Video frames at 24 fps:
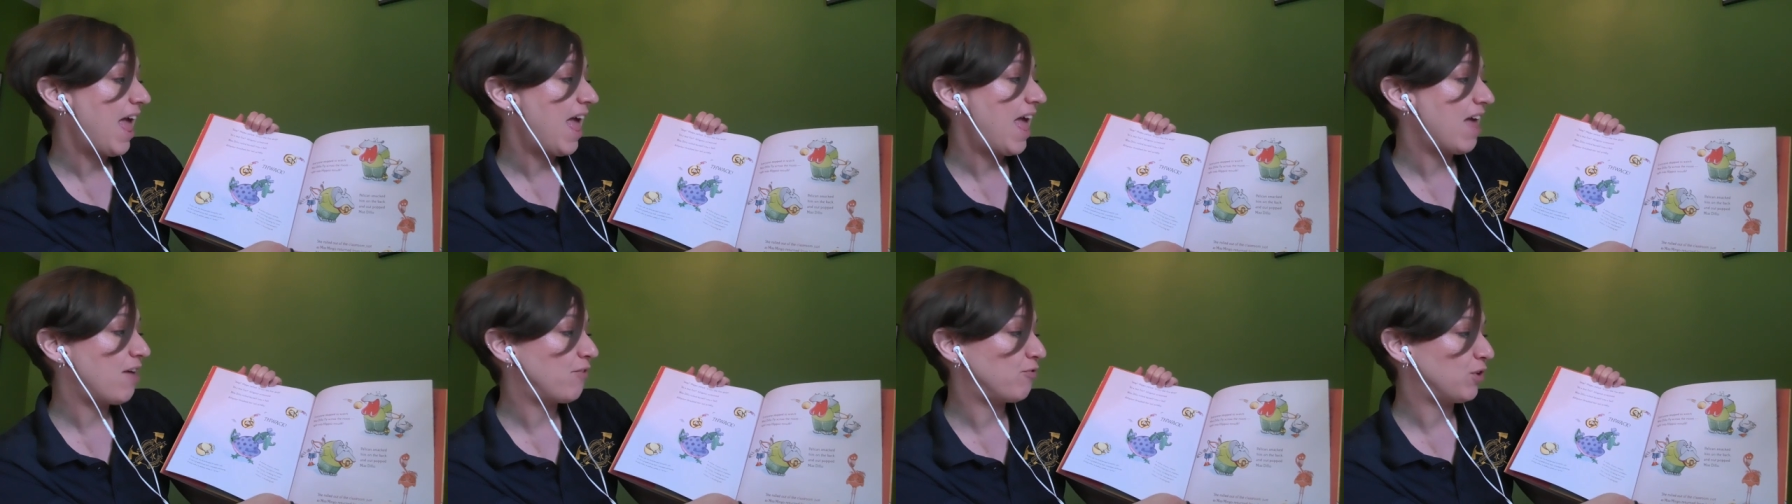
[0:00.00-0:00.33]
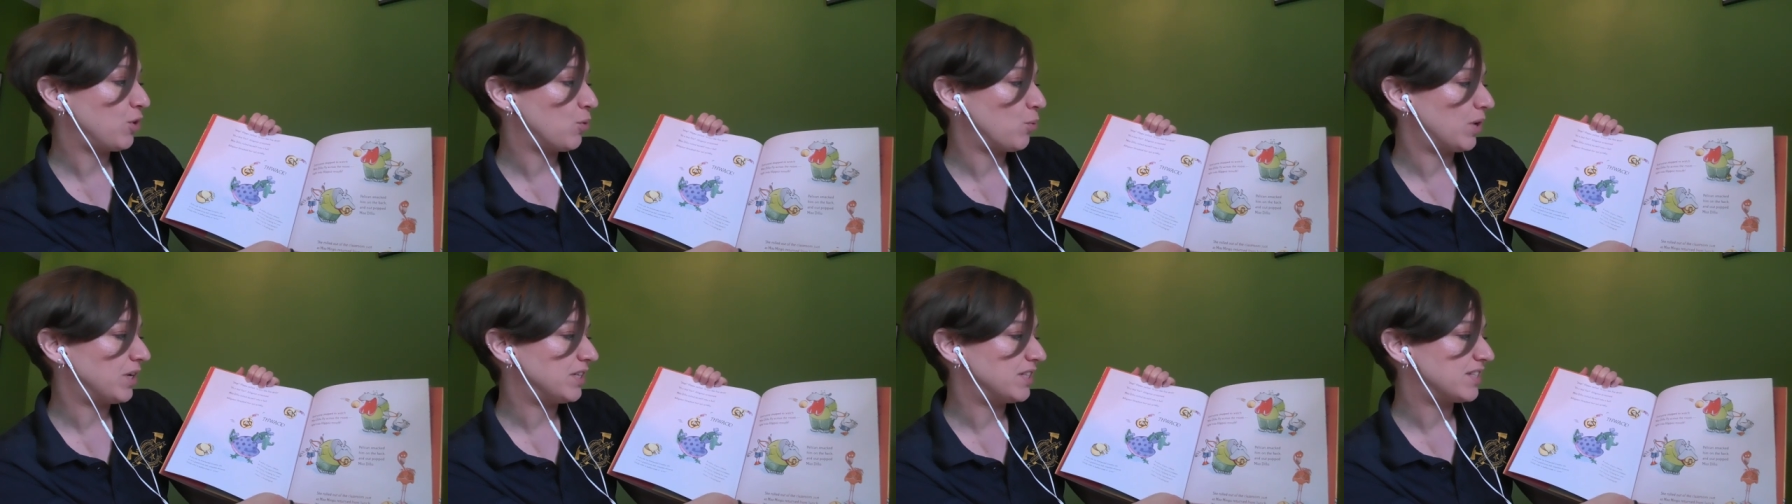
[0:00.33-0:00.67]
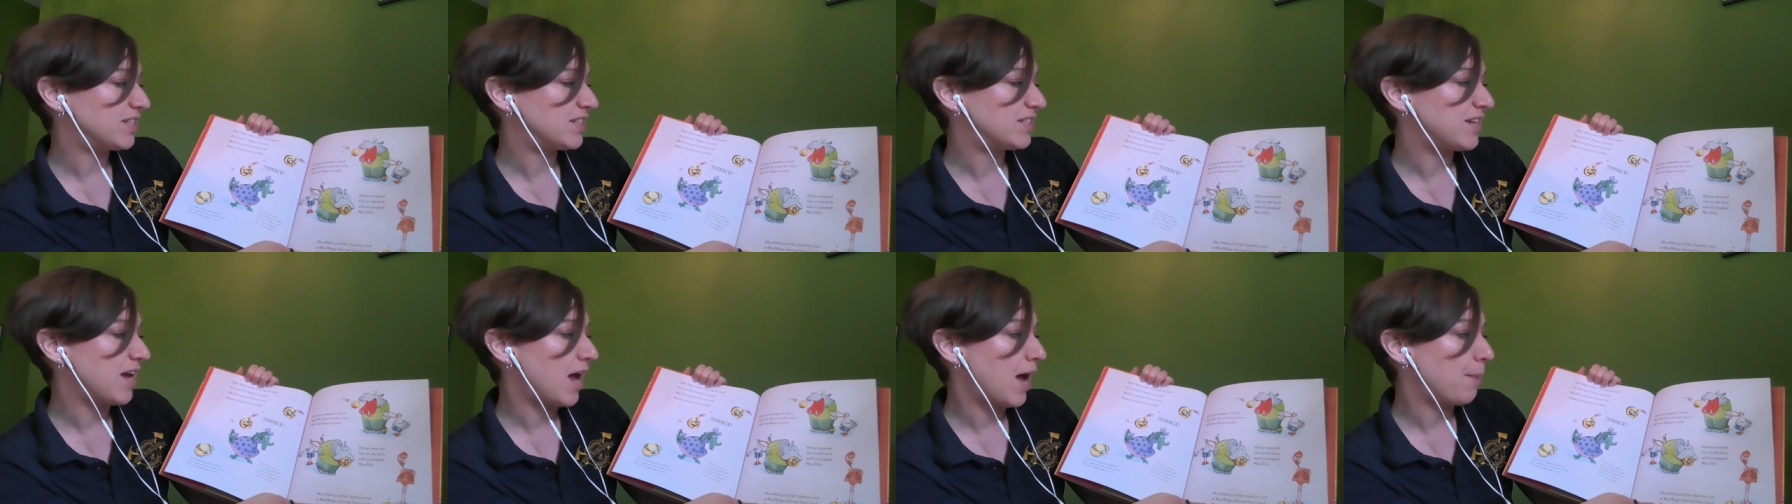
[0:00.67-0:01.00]
Everyone
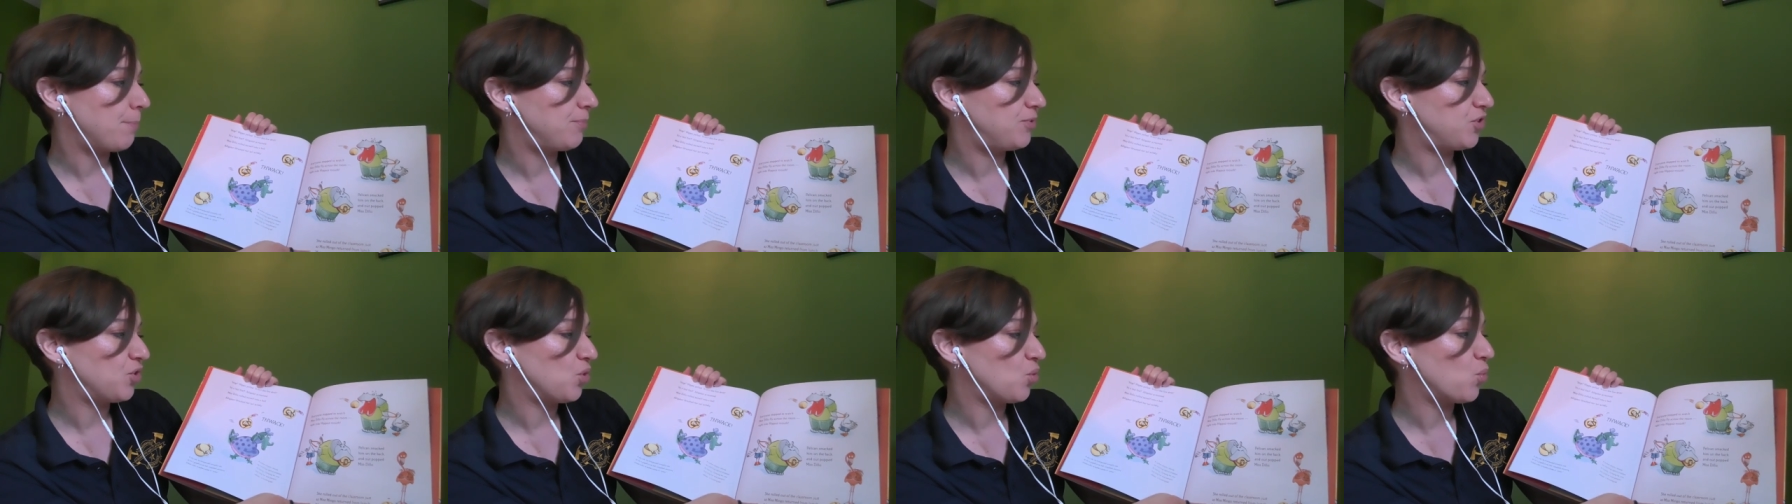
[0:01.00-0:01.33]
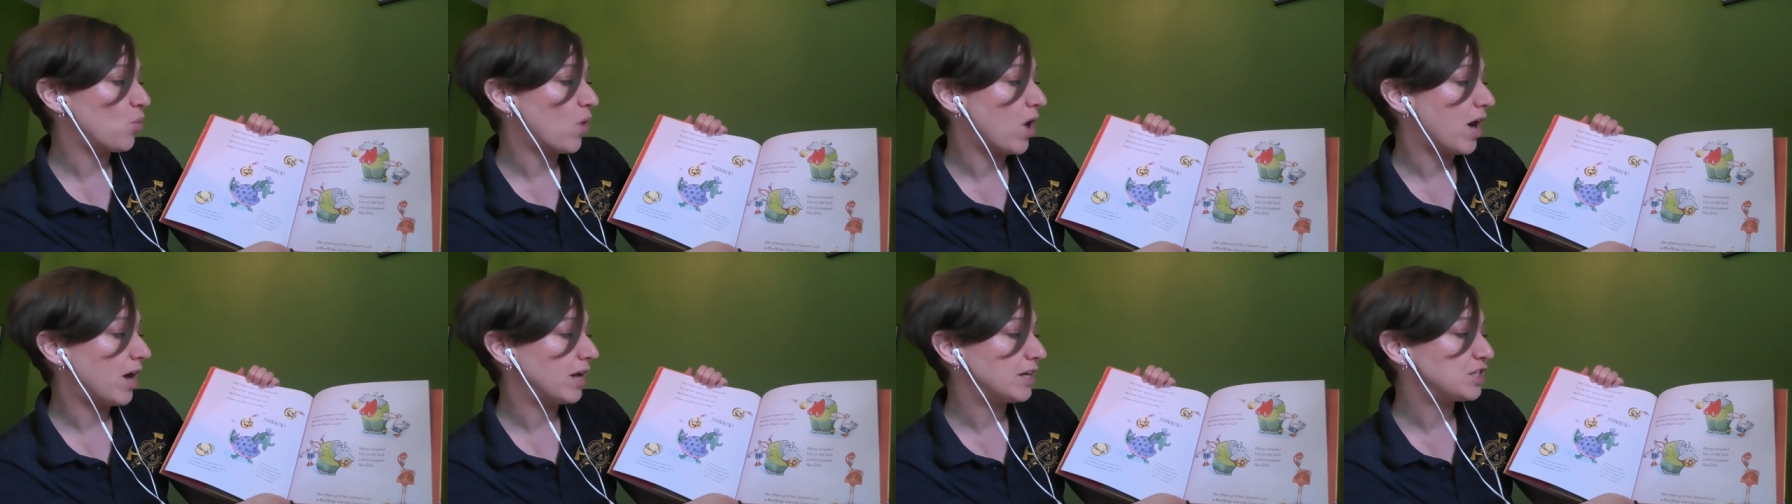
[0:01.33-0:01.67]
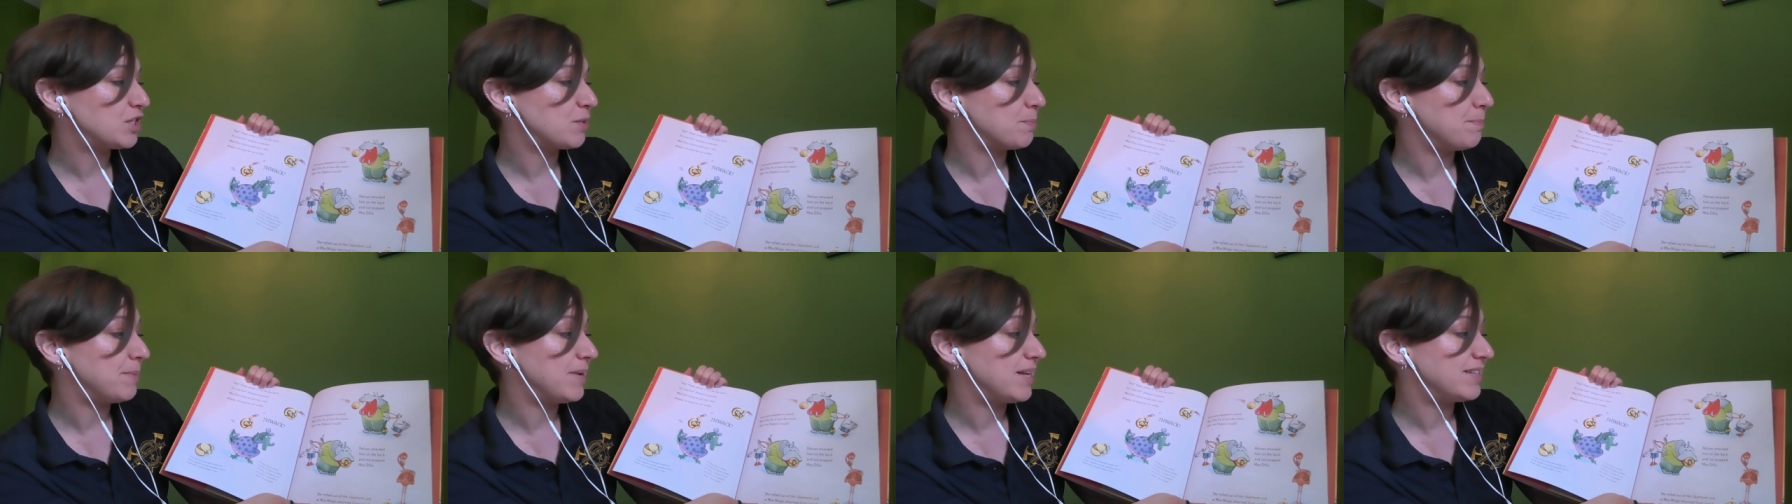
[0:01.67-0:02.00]
stopped to
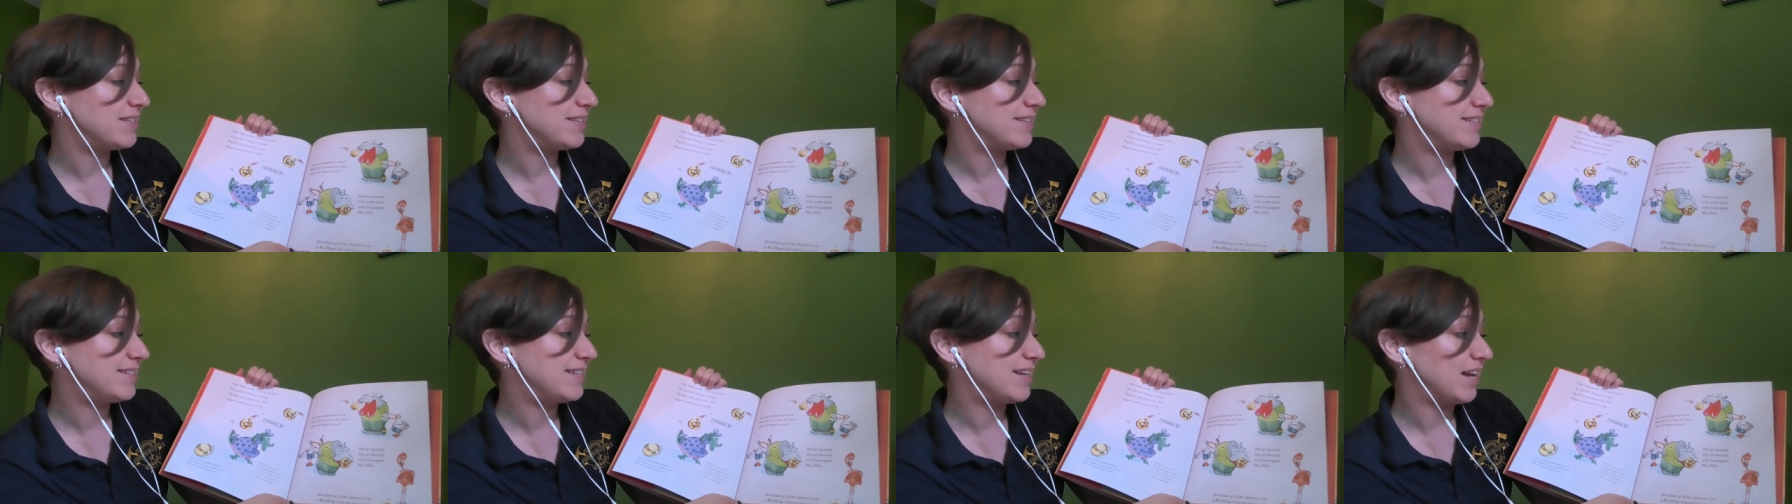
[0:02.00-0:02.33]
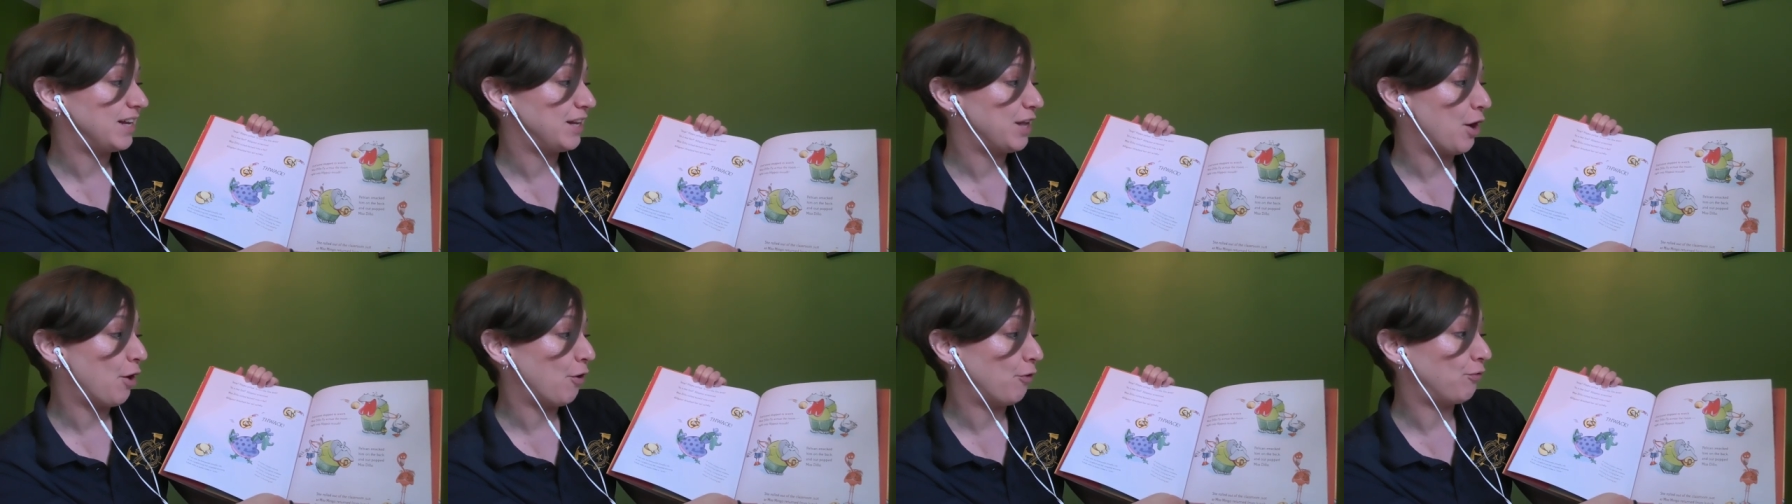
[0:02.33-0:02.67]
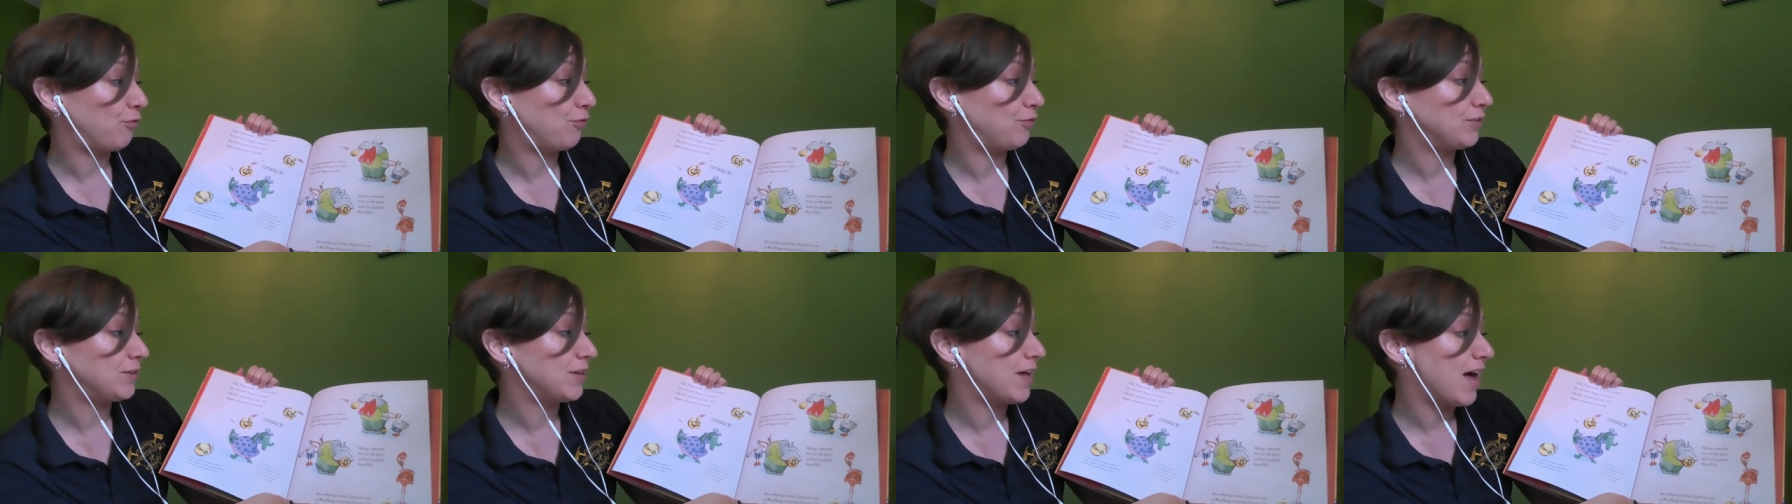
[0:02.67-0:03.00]
watch Miss Dillo
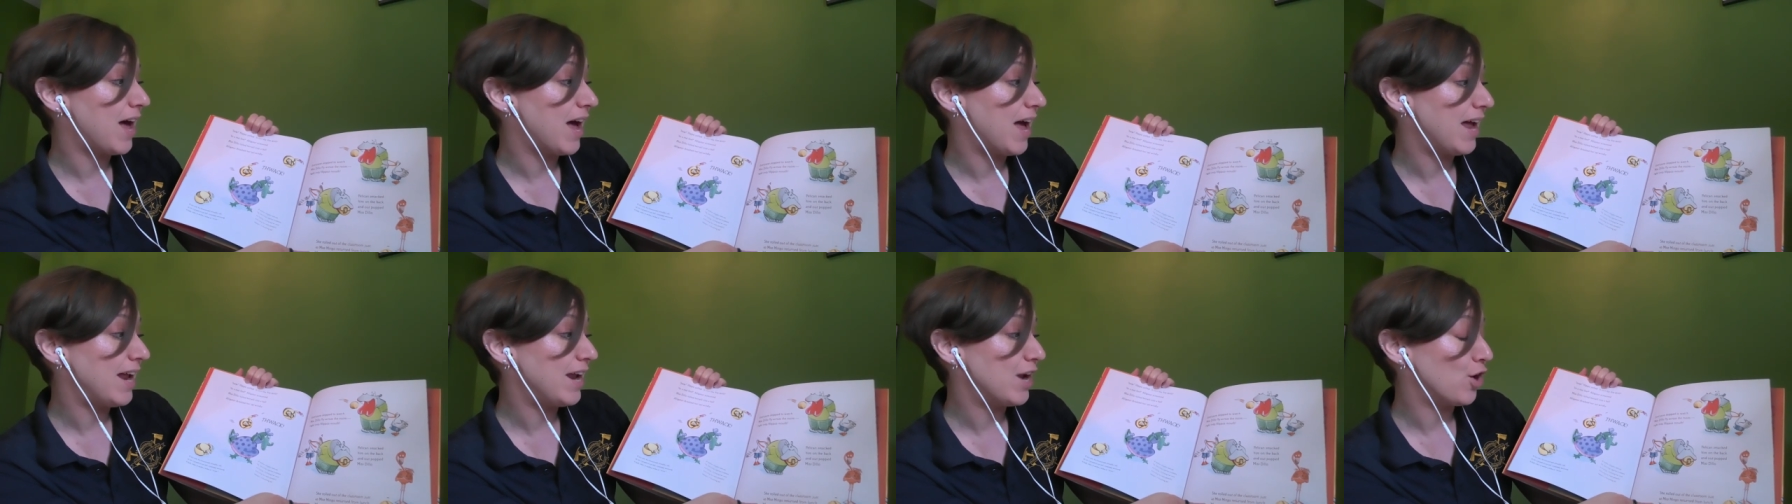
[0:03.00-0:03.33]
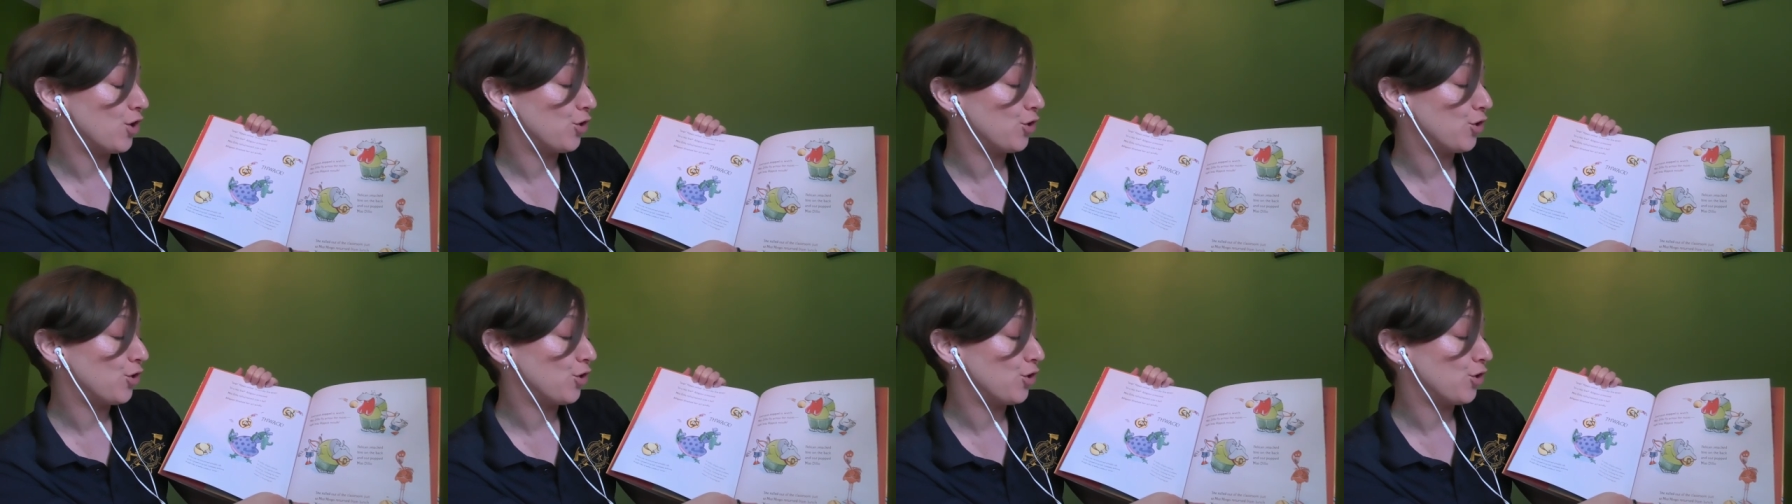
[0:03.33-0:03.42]
fly